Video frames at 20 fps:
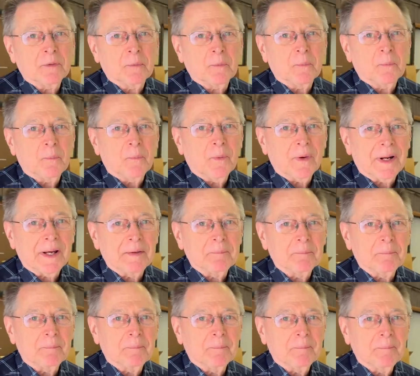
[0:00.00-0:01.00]
what
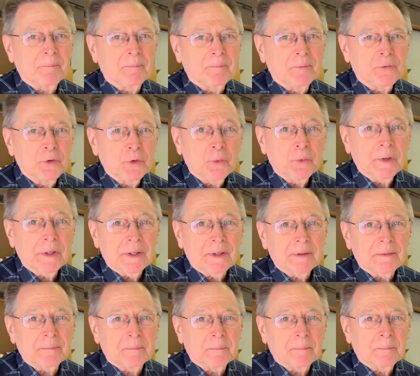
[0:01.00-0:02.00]
I'm doing.
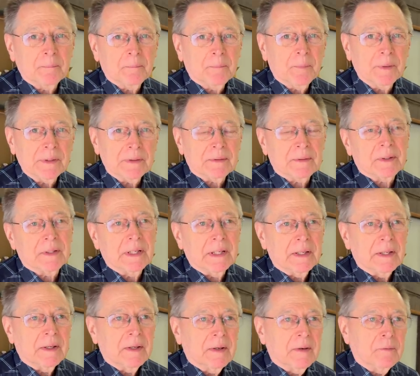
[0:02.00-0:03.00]
Sure. But,
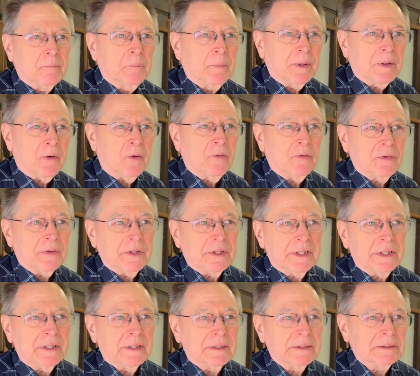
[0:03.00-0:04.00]
but over the
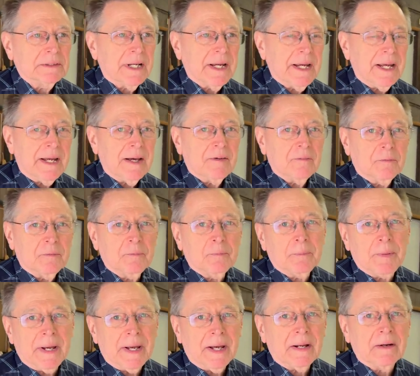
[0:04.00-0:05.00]
years, I have
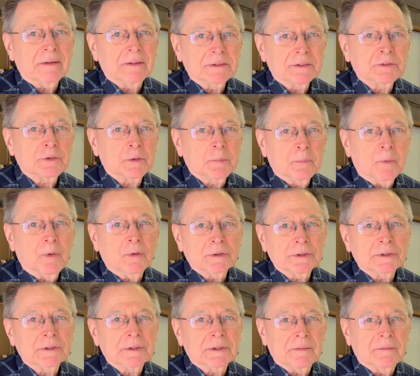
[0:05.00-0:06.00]
patterns for
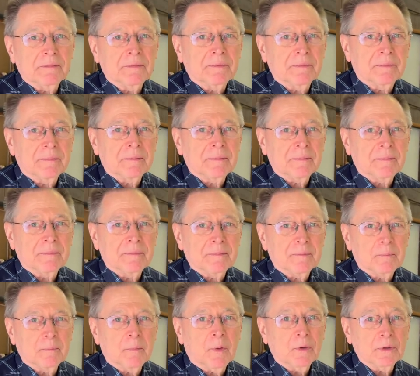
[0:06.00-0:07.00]
most of
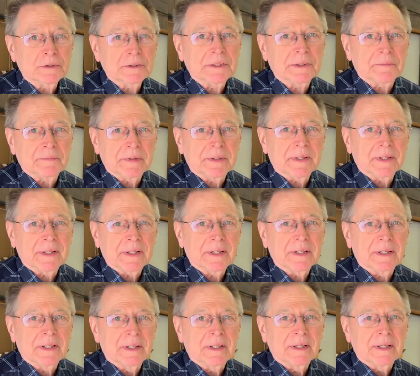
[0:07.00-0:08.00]
most everything.
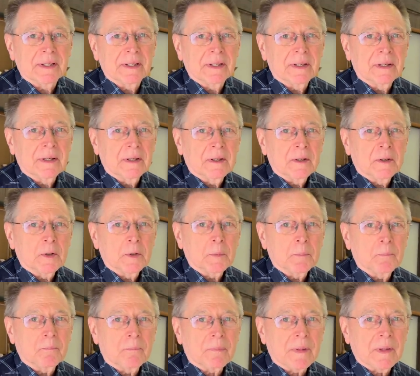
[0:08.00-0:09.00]
Where did you
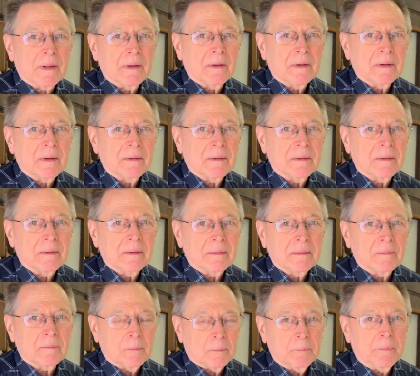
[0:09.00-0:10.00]
get those patterns?
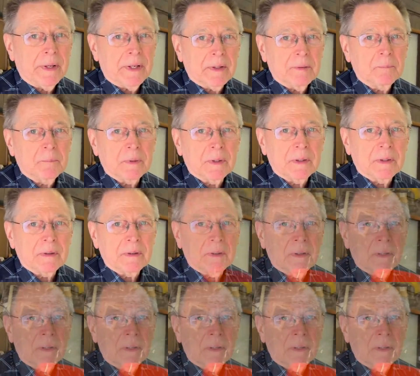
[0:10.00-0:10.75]
Made them. You